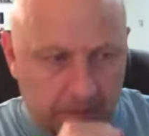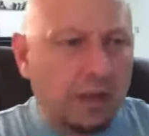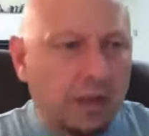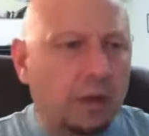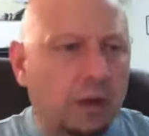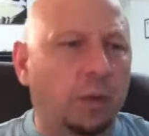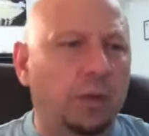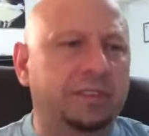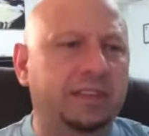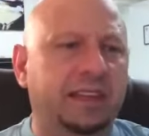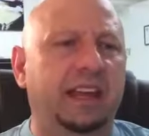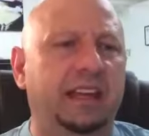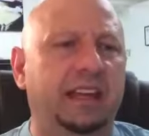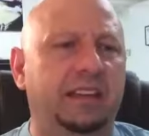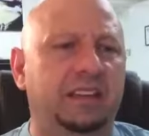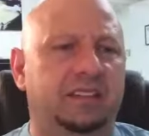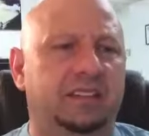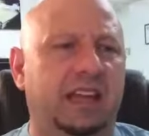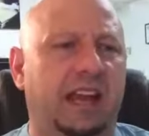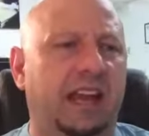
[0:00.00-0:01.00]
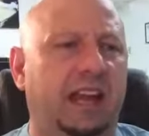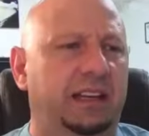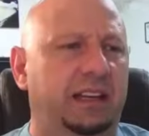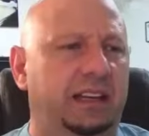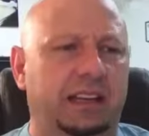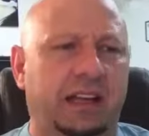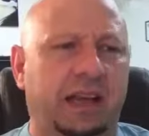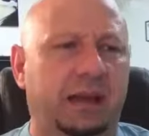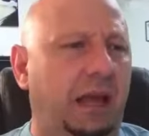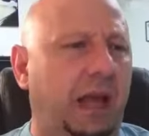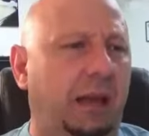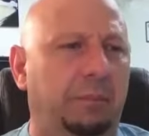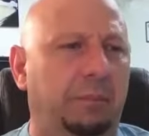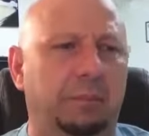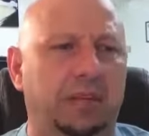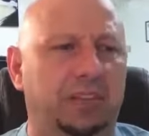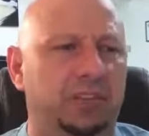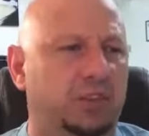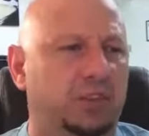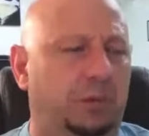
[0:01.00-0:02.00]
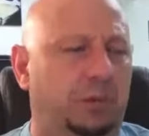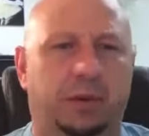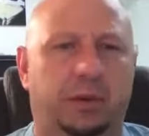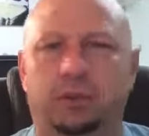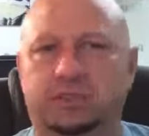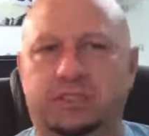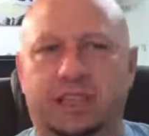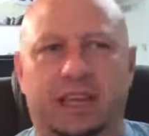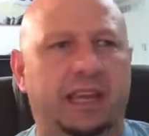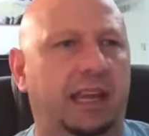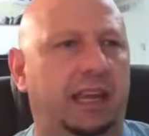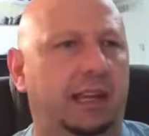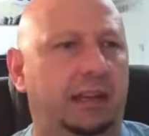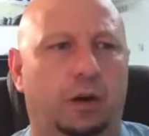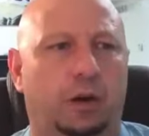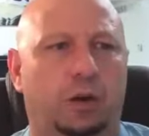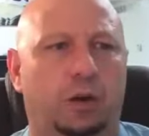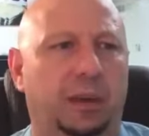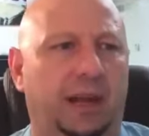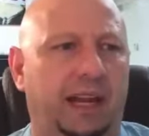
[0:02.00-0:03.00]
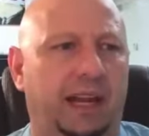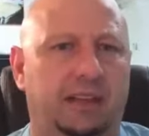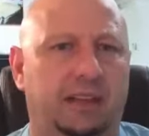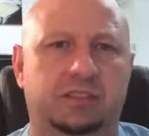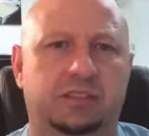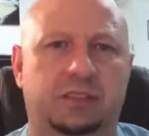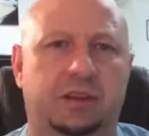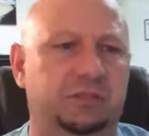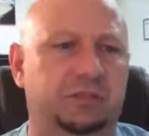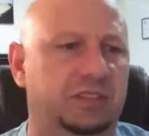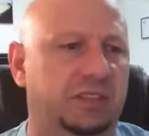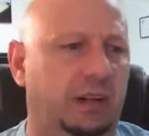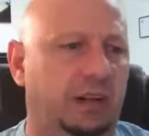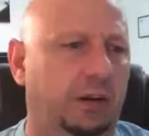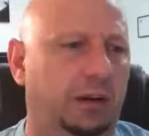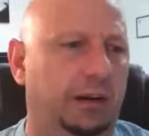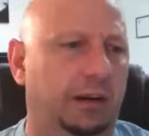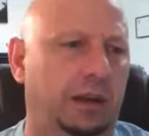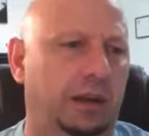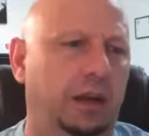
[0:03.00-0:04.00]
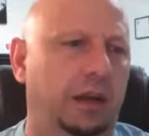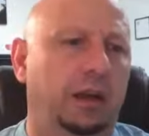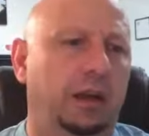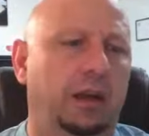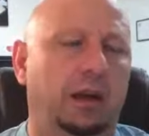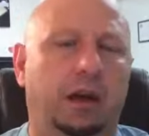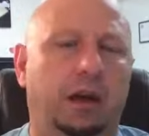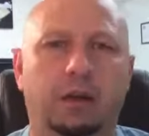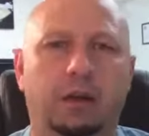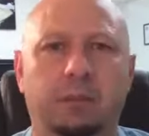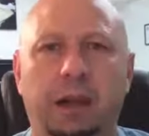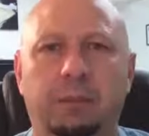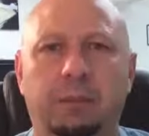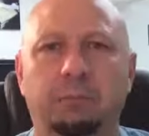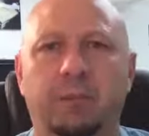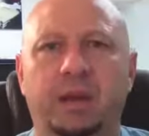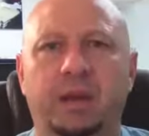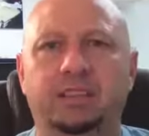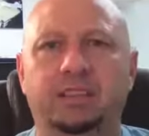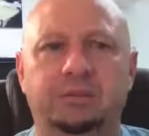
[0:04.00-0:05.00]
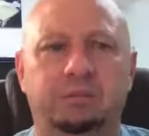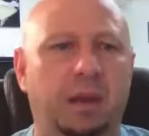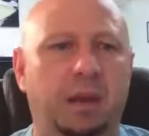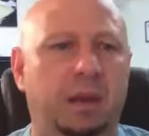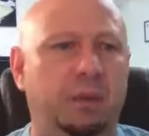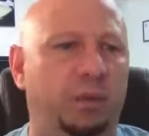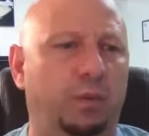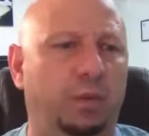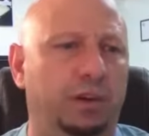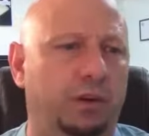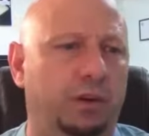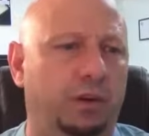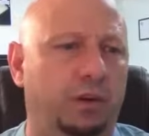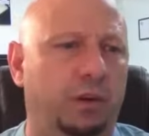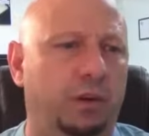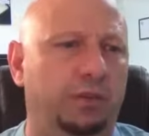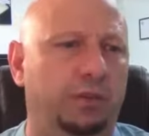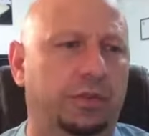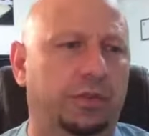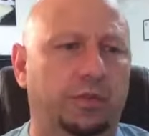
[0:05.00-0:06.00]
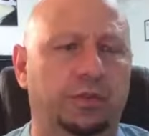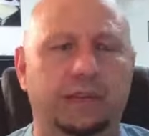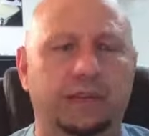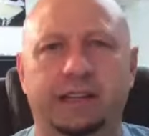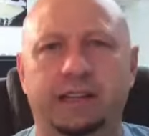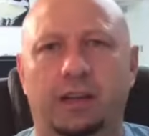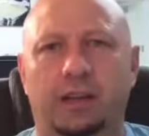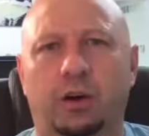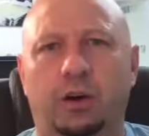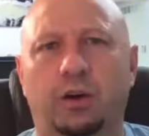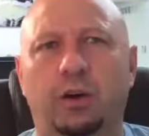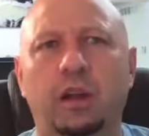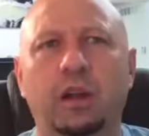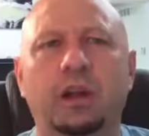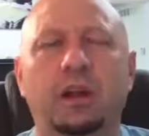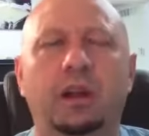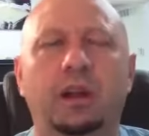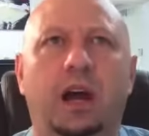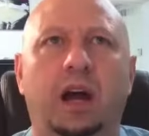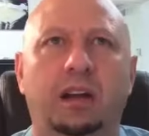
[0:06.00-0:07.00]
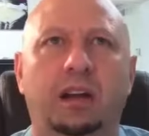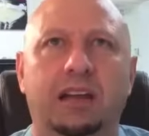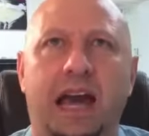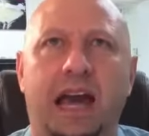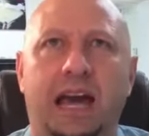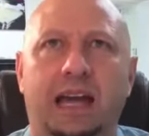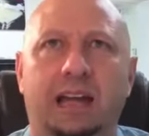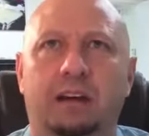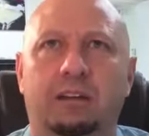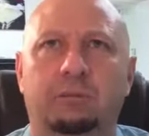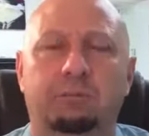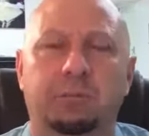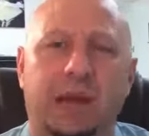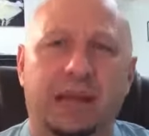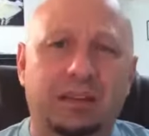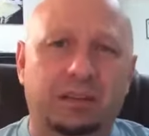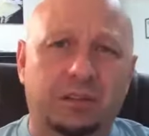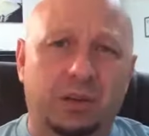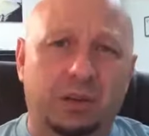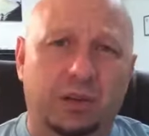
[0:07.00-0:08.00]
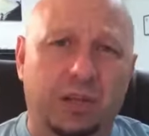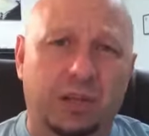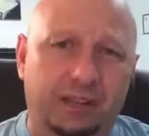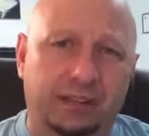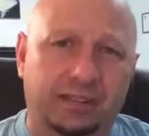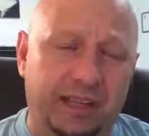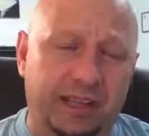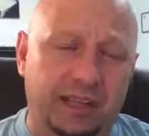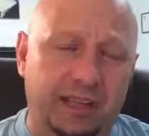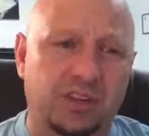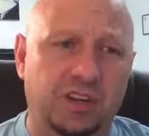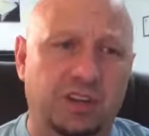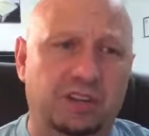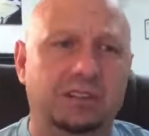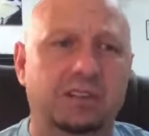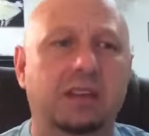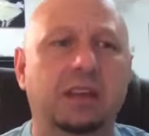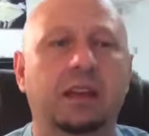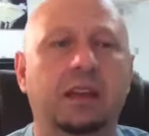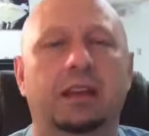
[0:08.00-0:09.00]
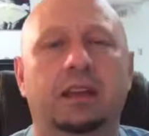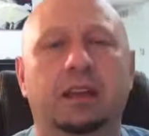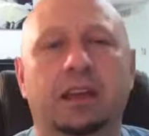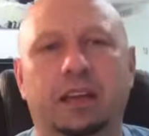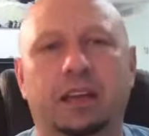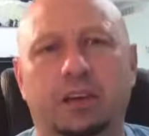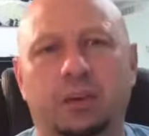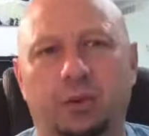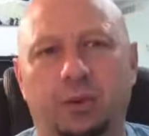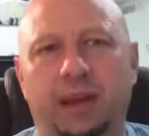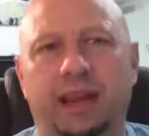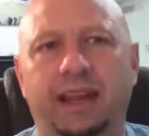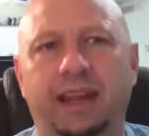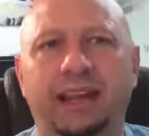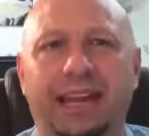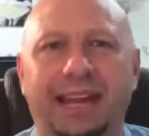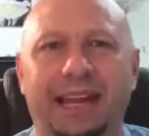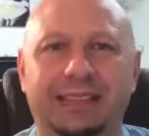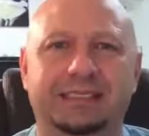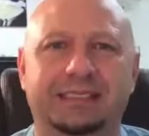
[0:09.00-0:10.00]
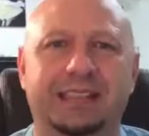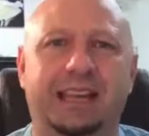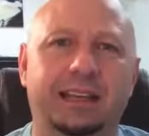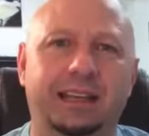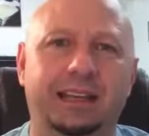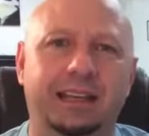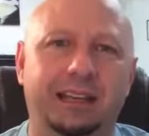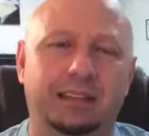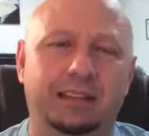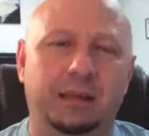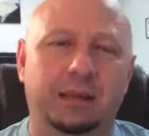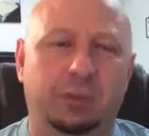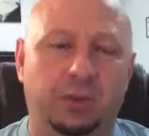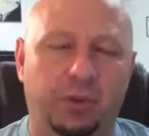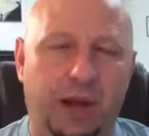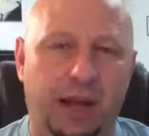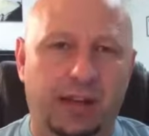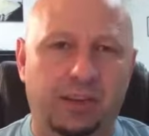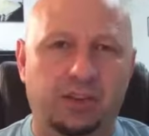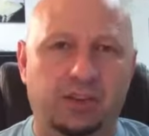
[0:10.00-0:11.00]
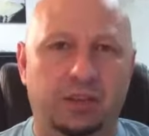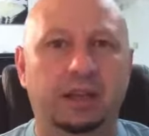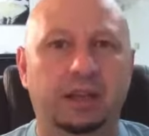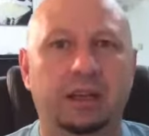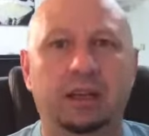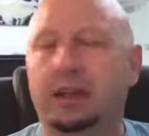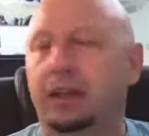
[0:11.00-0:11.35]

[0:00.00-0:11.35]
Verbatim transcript: with the anxiety, and I, I missed your post. I can't go back, so I'm sorry um, I miss maybe what you're going through. And I know a lot of medical conditions can create anxiety and depression.